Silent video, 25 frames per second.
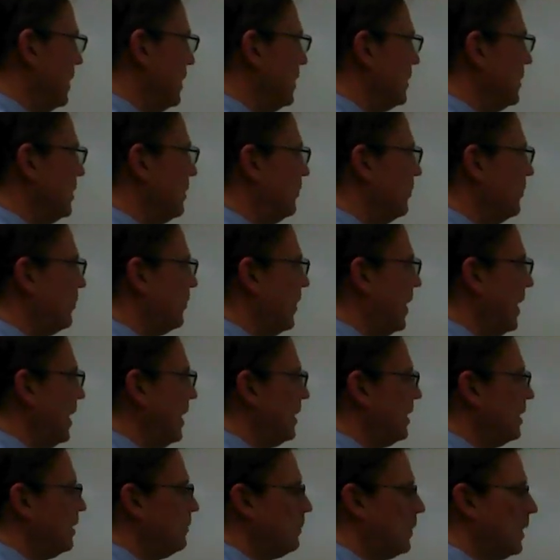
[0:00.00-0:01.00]

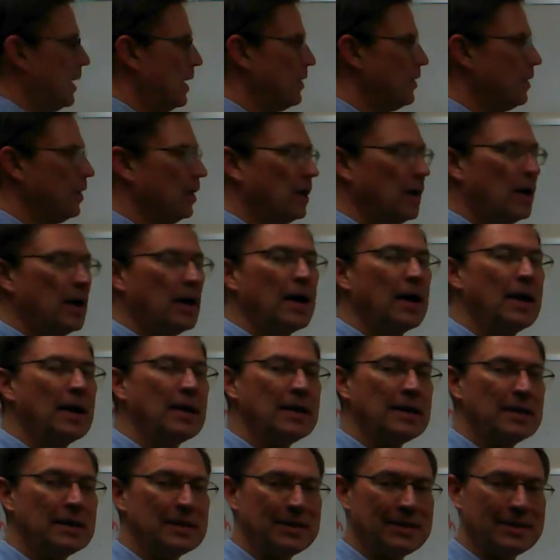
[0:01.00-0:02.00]
divided by the
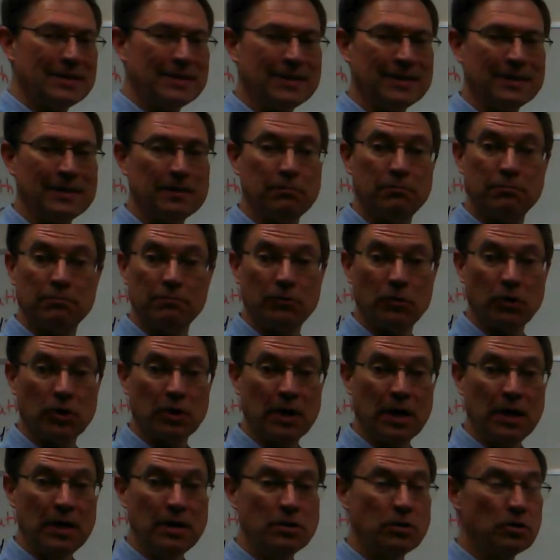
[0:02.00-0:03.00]
height.
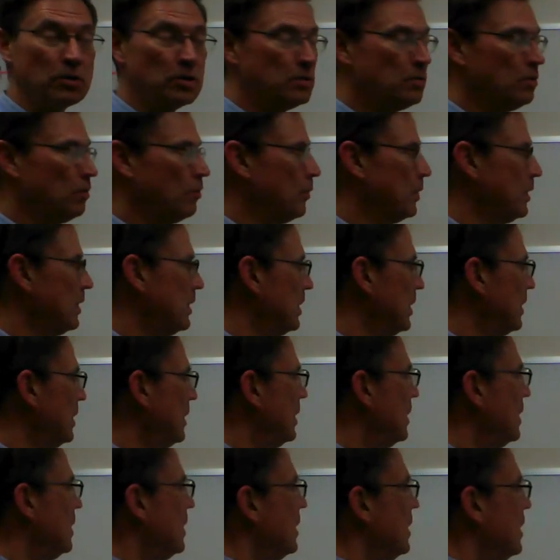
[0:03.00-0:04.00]
Okay, so you see what we did?
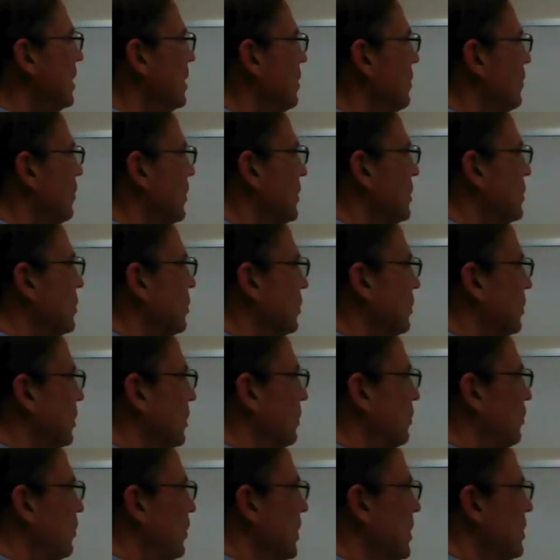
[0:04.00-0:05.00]
We took the
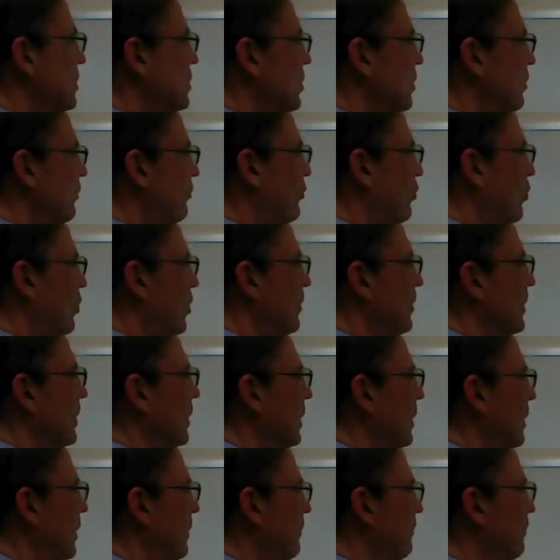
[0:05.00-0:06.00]
original
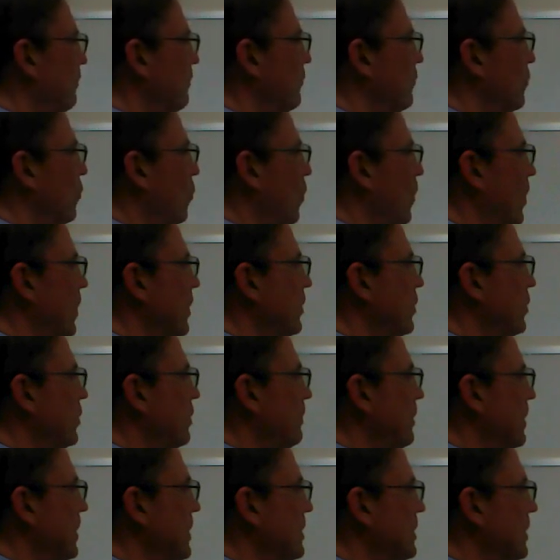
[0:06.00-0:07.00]
formula, 1/3
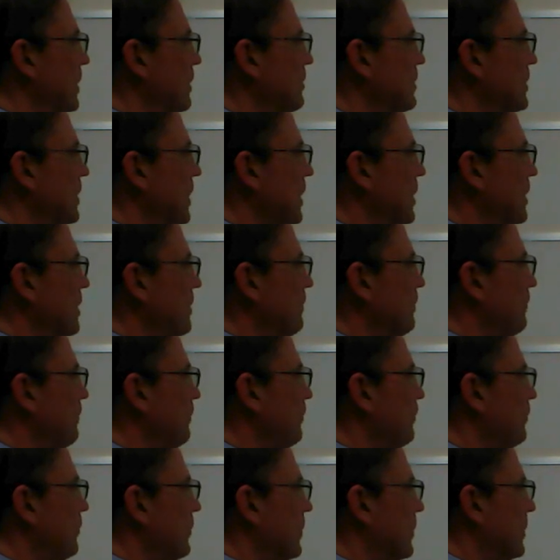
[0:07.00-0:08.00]
base times height,
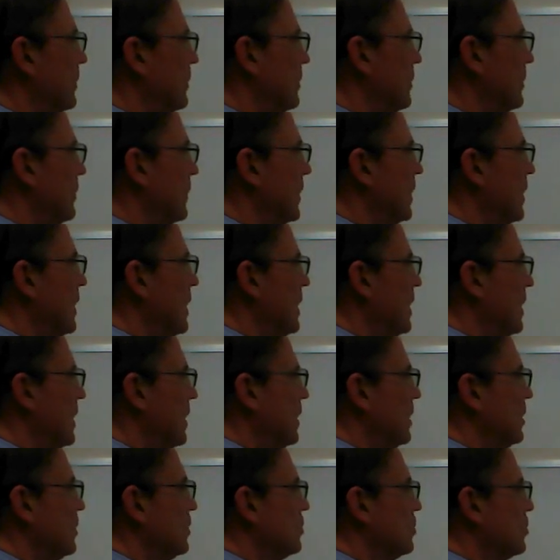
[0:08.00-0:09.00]

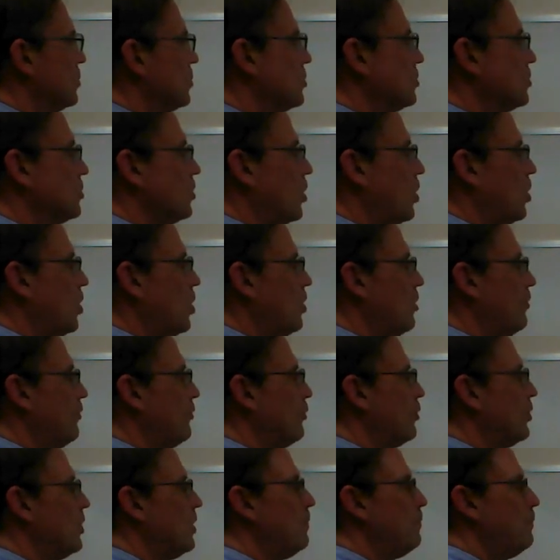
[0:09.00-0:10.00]
solve
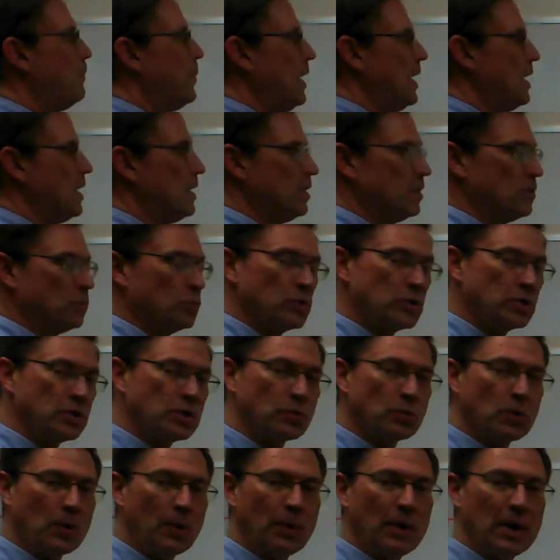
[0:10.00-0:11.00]
for the base, which is
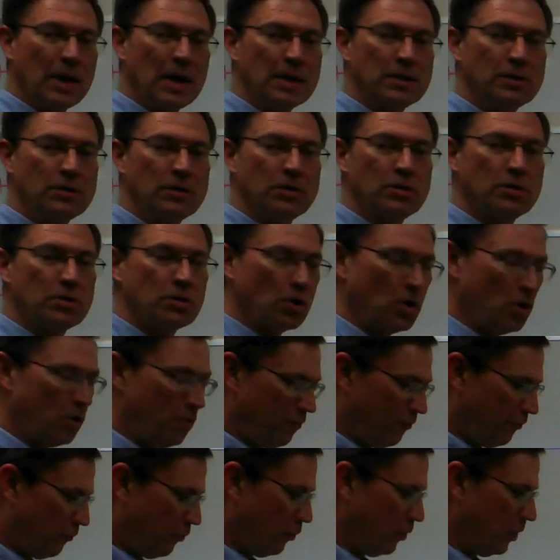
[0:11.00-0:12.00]
what we're asked to solve
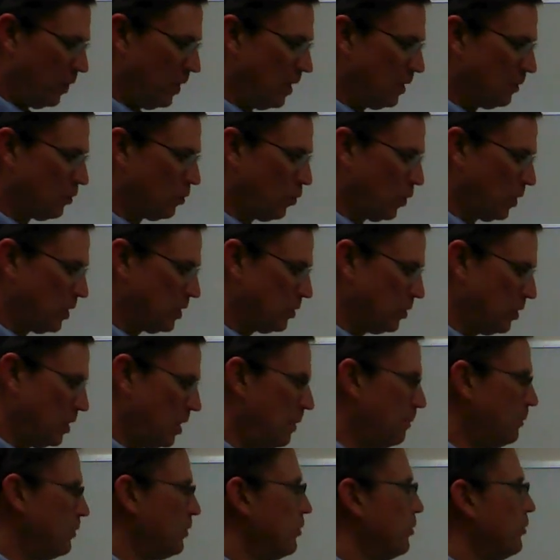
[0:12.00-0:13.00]
for in question
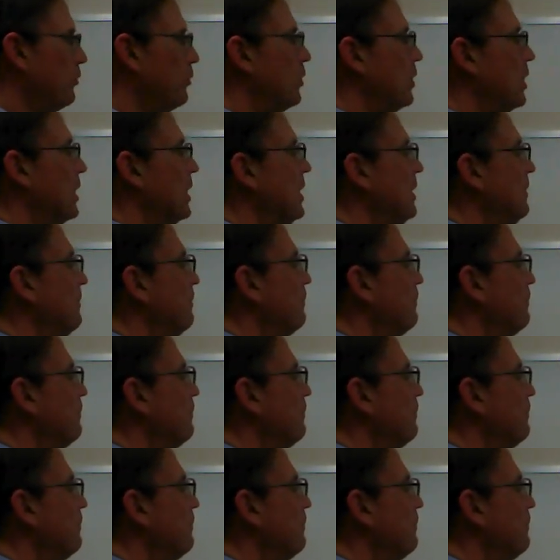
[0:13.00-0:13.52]
number 3,